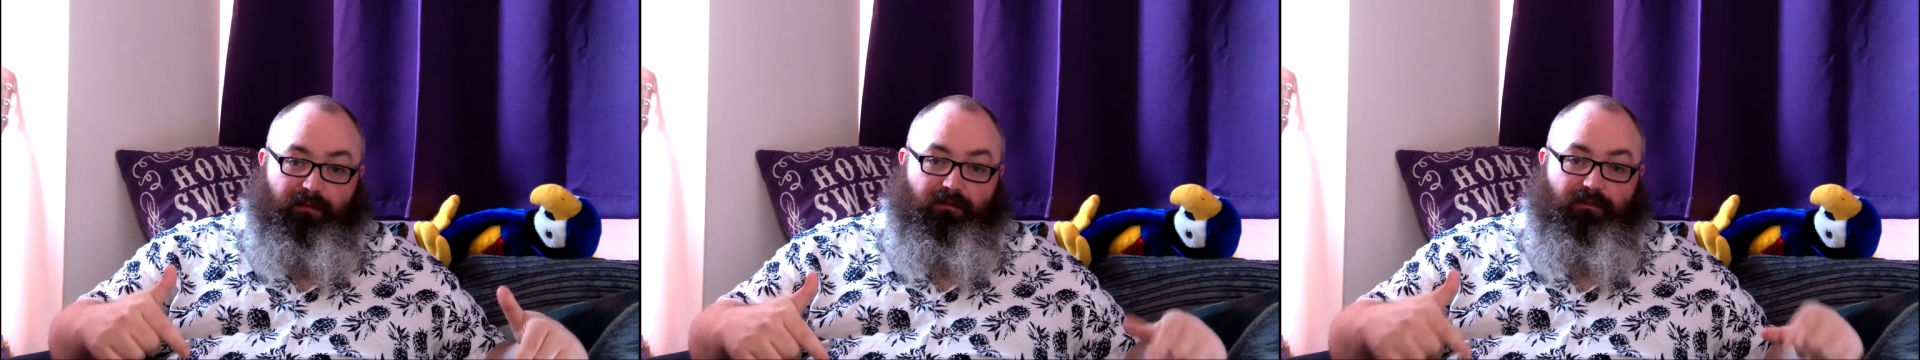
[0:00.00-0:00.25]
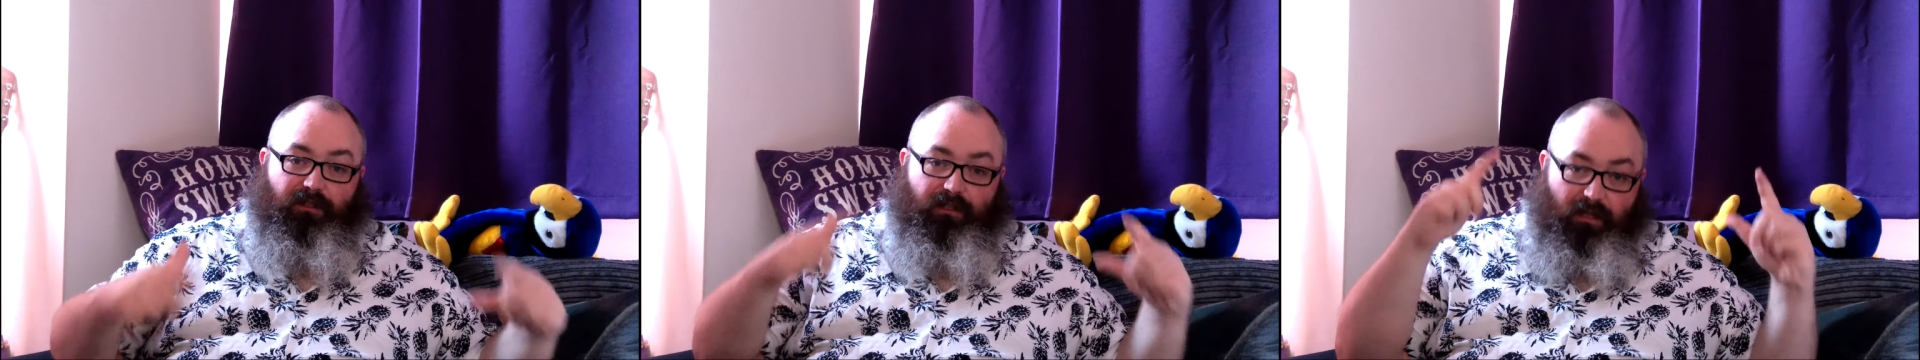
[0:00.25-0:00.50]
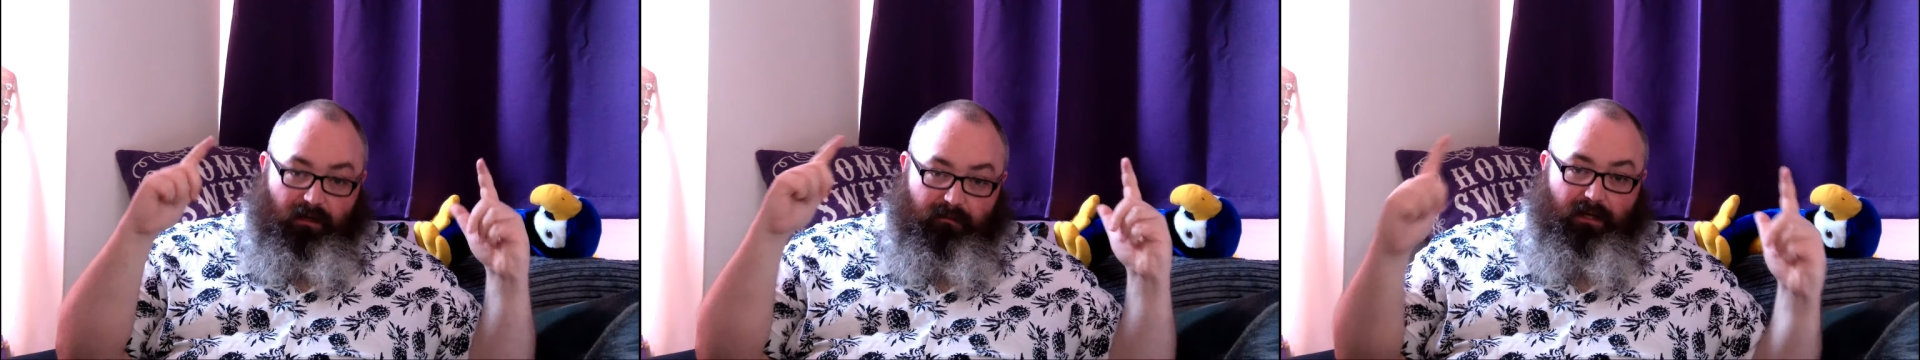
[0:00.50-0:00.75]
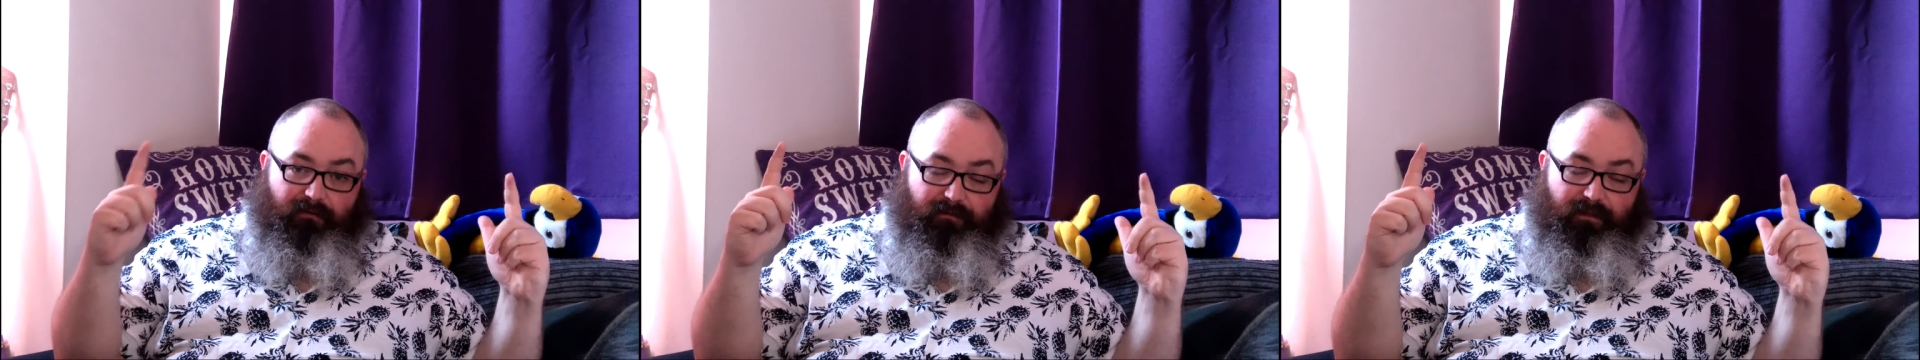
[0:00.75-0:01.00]
and check out my
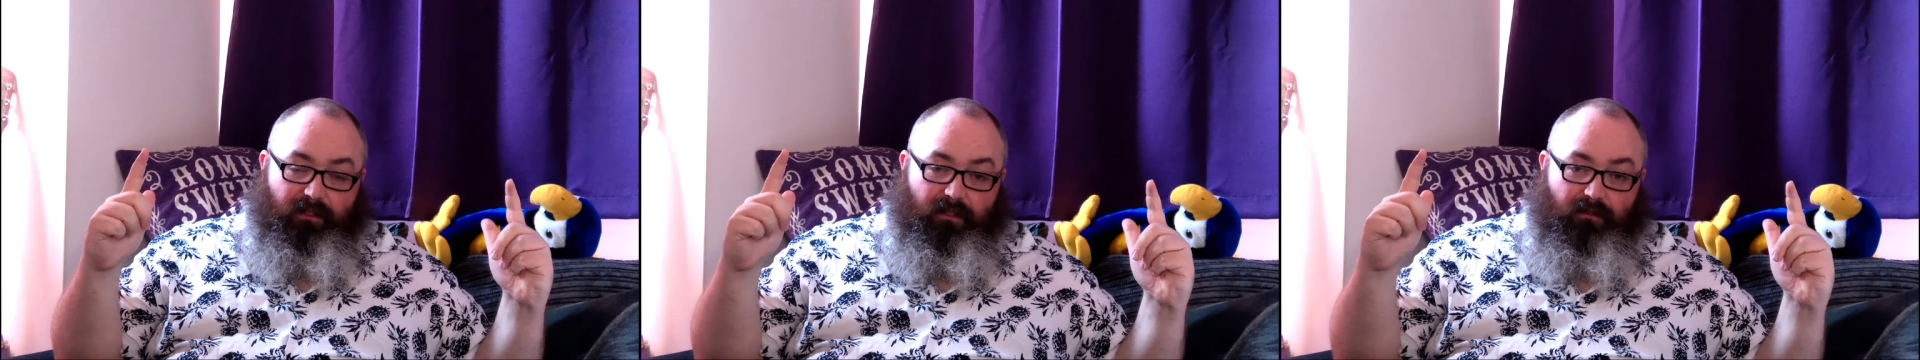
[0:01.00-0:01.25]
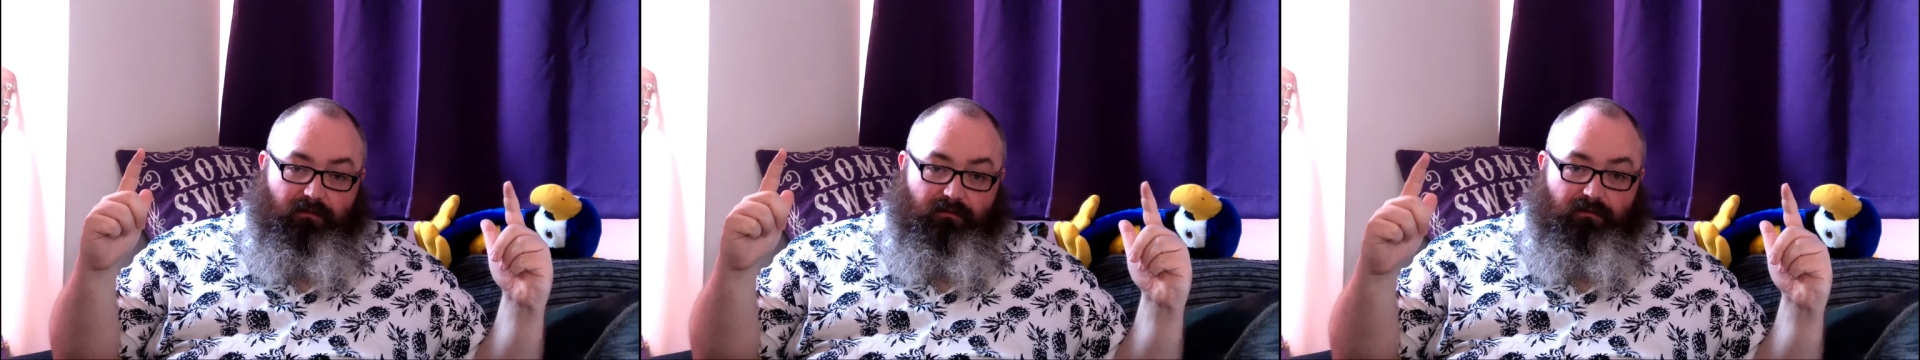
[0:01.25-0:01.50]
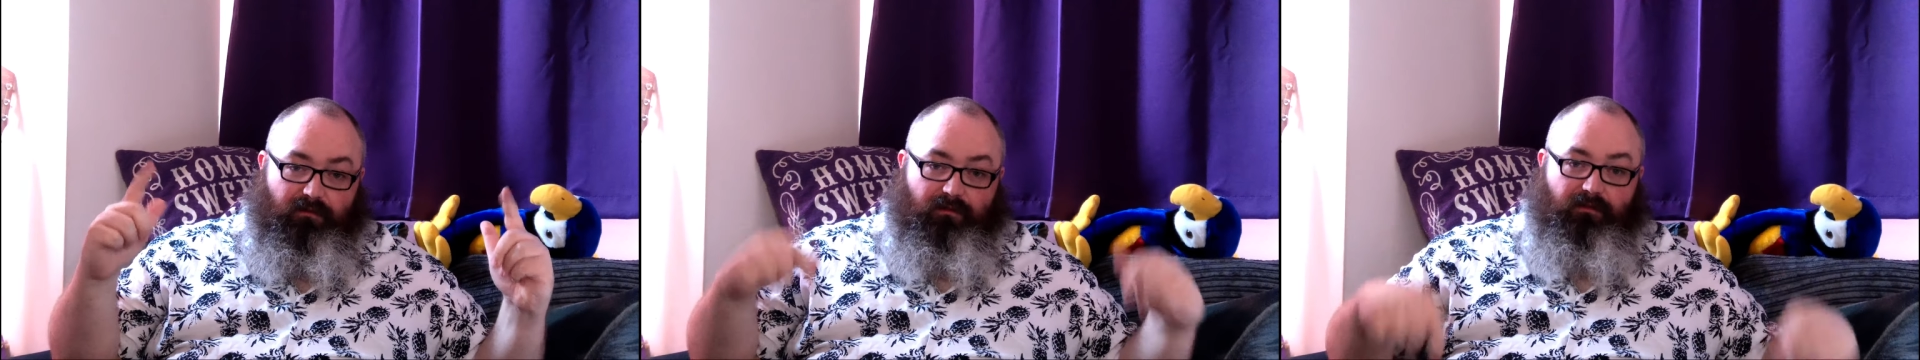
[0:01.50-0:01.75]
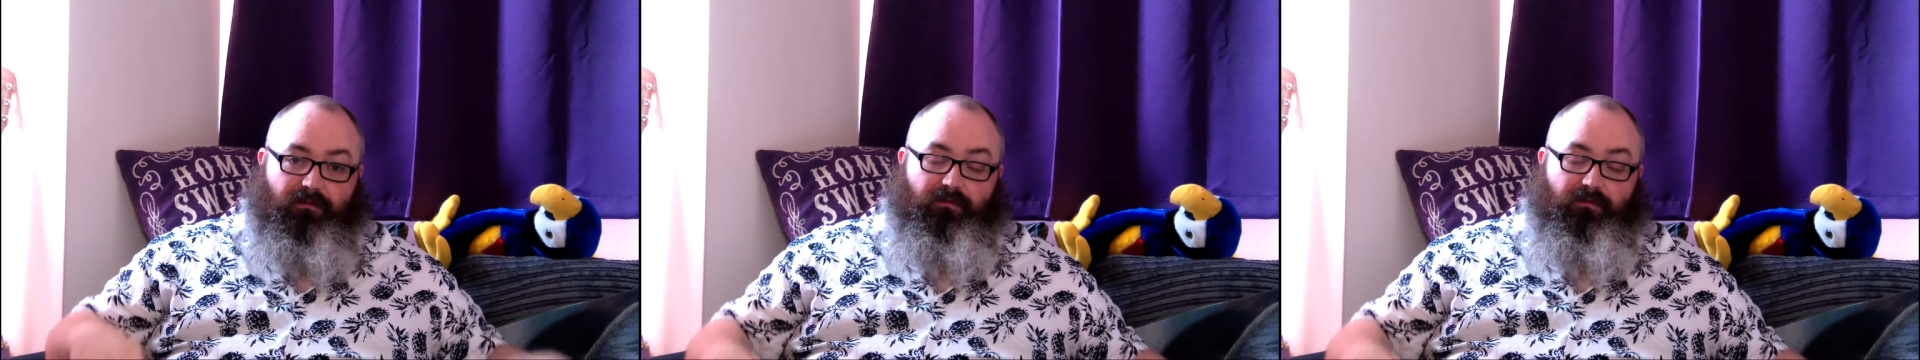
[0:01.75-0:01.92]
other videos